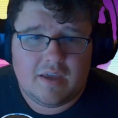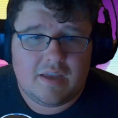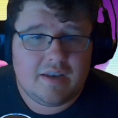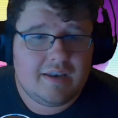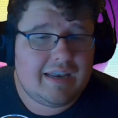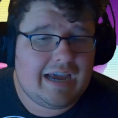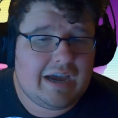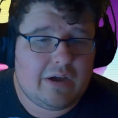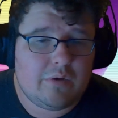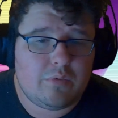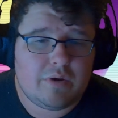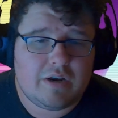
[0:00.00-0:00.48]

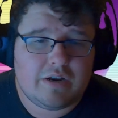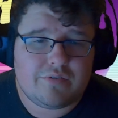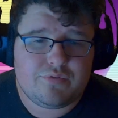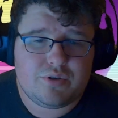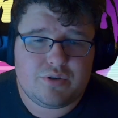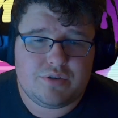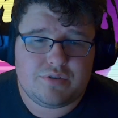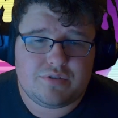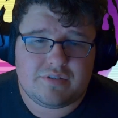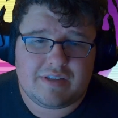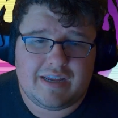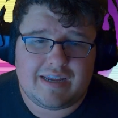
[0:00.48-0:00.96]
Now, whenever
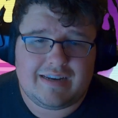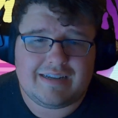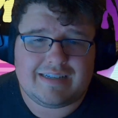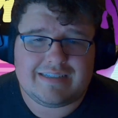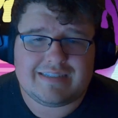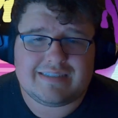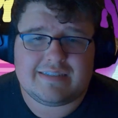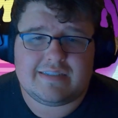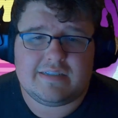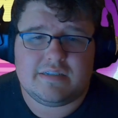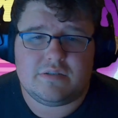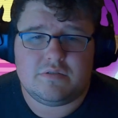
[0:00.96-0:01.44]
you're standing
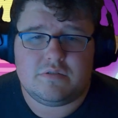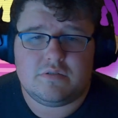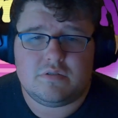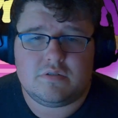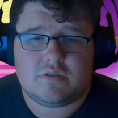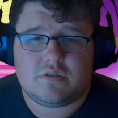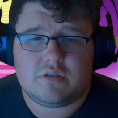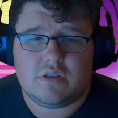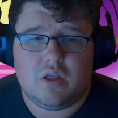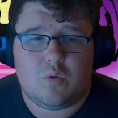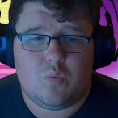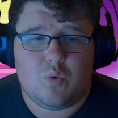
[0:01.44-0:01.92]
still,
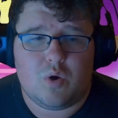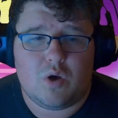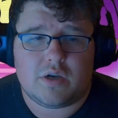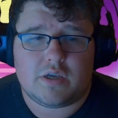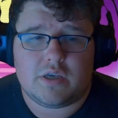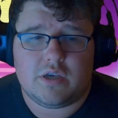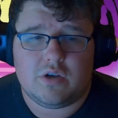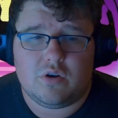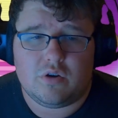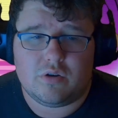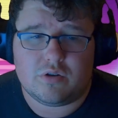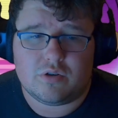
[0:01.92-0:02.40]
slow
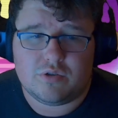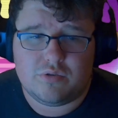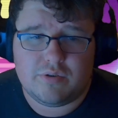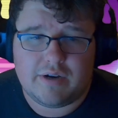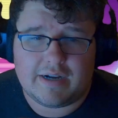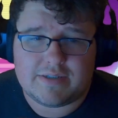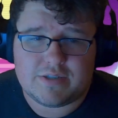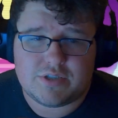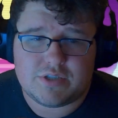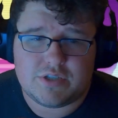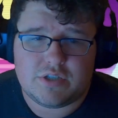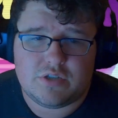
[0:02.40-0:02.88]
walking, or
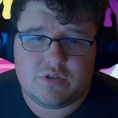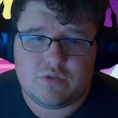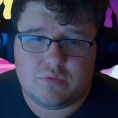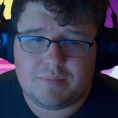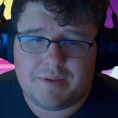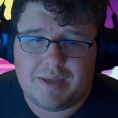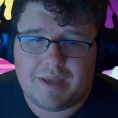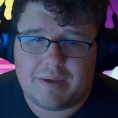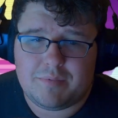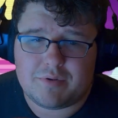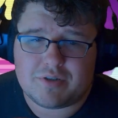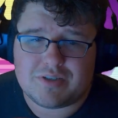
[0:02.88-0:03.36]
crouching, you'll
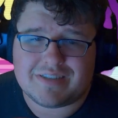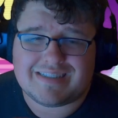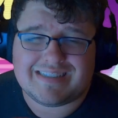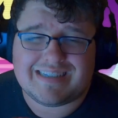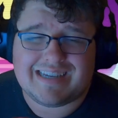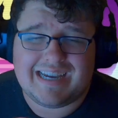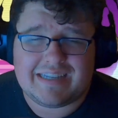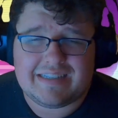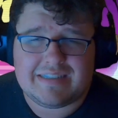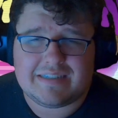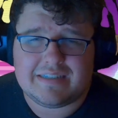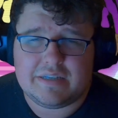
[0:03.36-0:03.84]
be able to
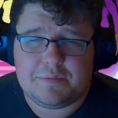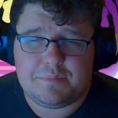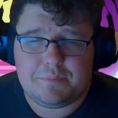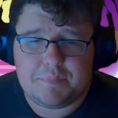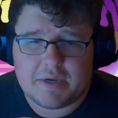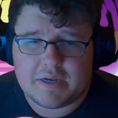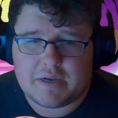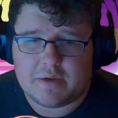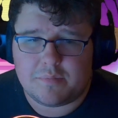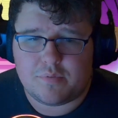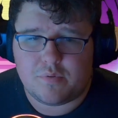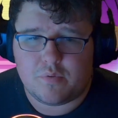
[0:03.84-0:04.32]
silently
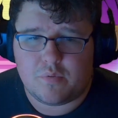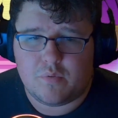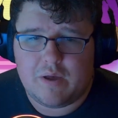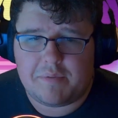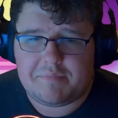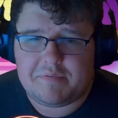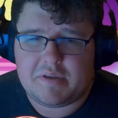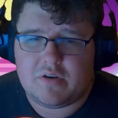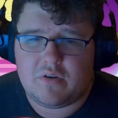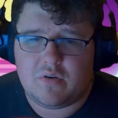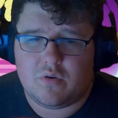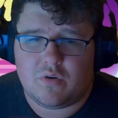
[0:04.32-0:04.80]
pick up a
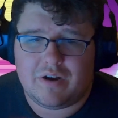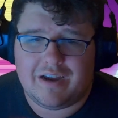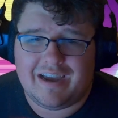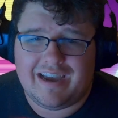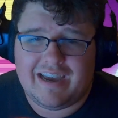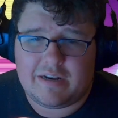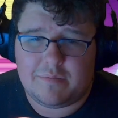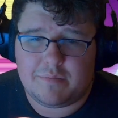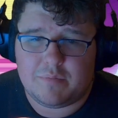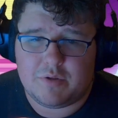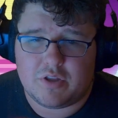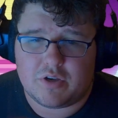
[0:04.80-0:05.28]
weapon or
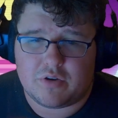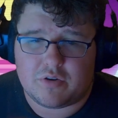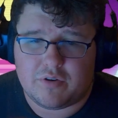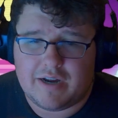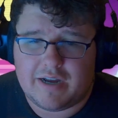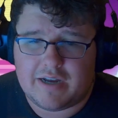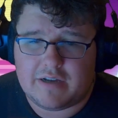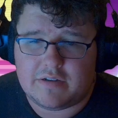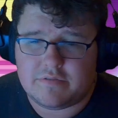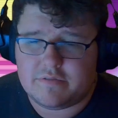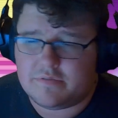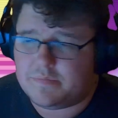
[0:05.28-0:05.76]
item on the
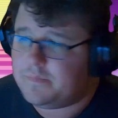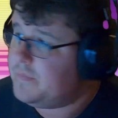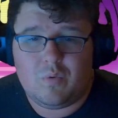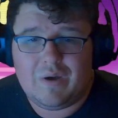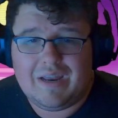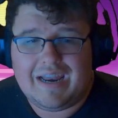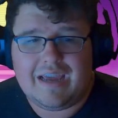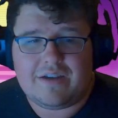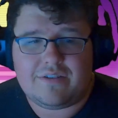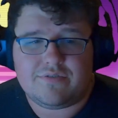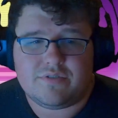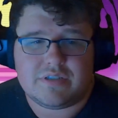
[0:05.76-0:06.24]
ground.
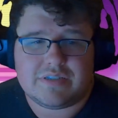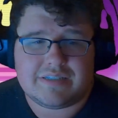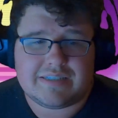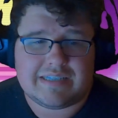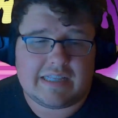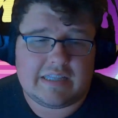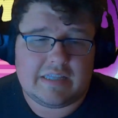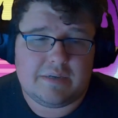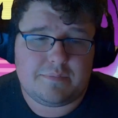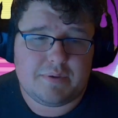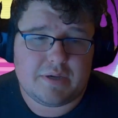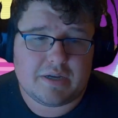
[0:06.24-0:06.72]
Whenever a
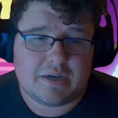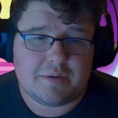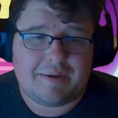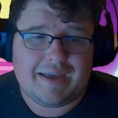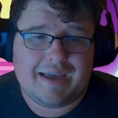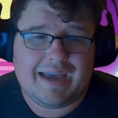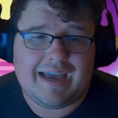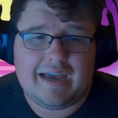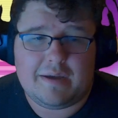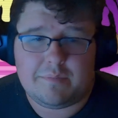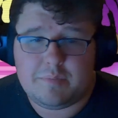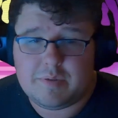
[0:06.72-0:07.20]
silent pickup
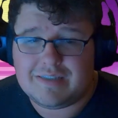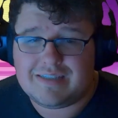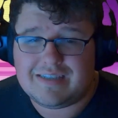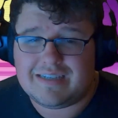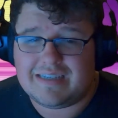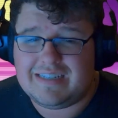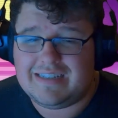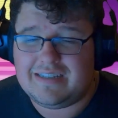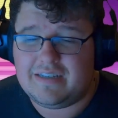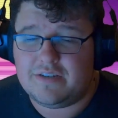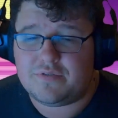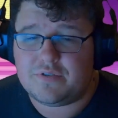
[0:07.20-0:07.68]
happens,
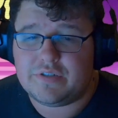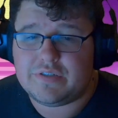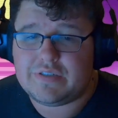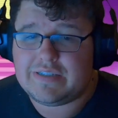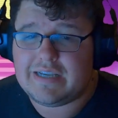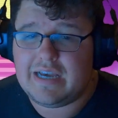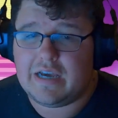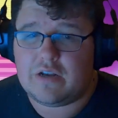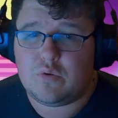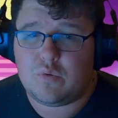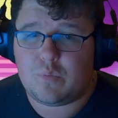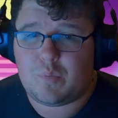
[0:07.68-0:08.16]
a different
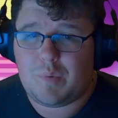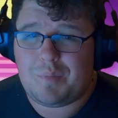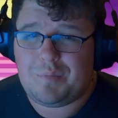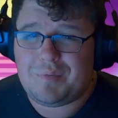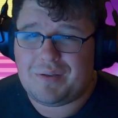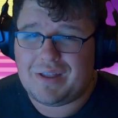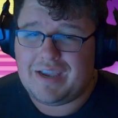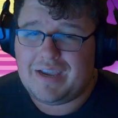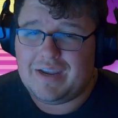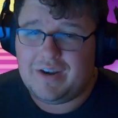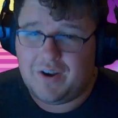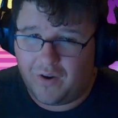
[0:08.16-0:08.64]
sound will be
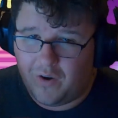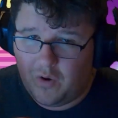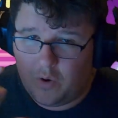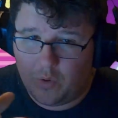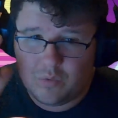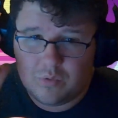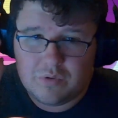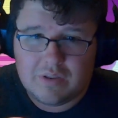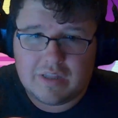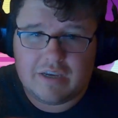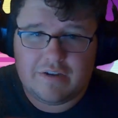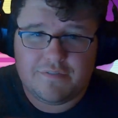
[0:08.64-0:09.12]
played
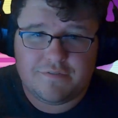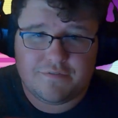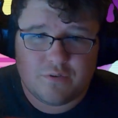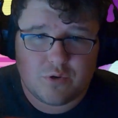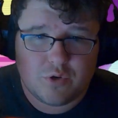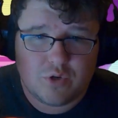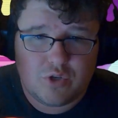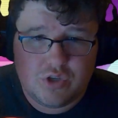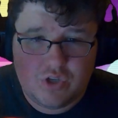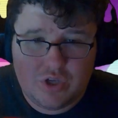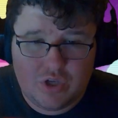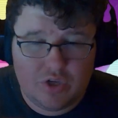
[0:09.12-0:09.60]
only
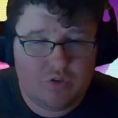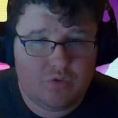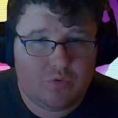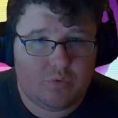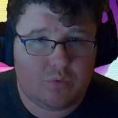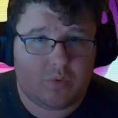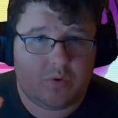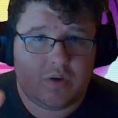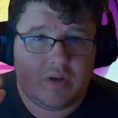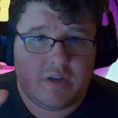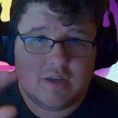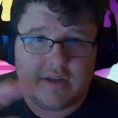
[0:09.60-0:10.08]
for
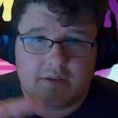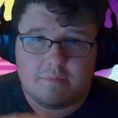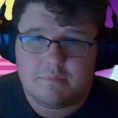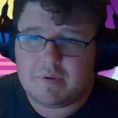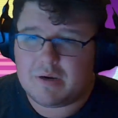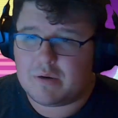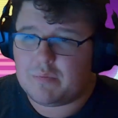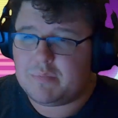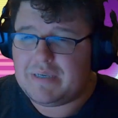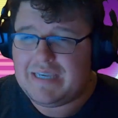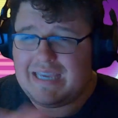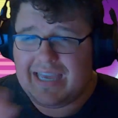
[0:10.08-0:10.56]
you, but
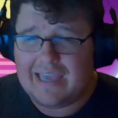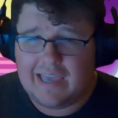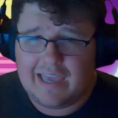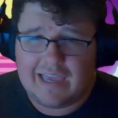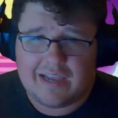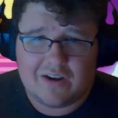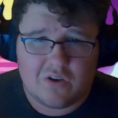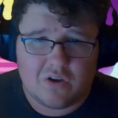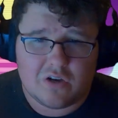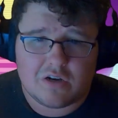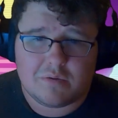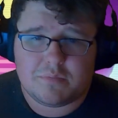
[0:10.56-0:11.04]
it'll be
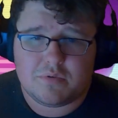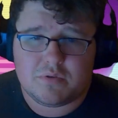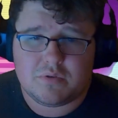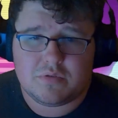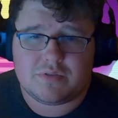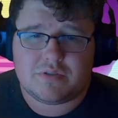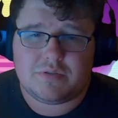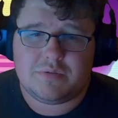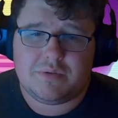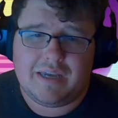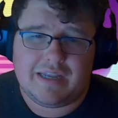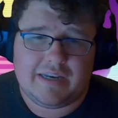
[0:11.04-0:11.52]
inaudible
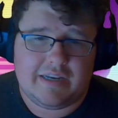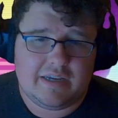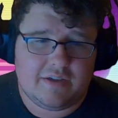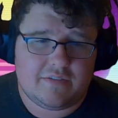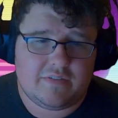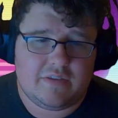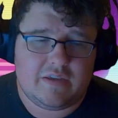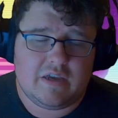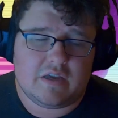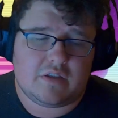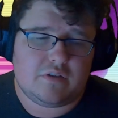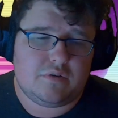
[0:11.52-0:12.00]
to any of
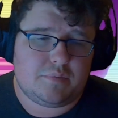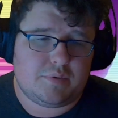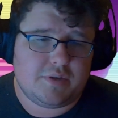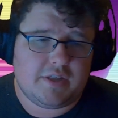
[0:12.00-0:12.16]
the other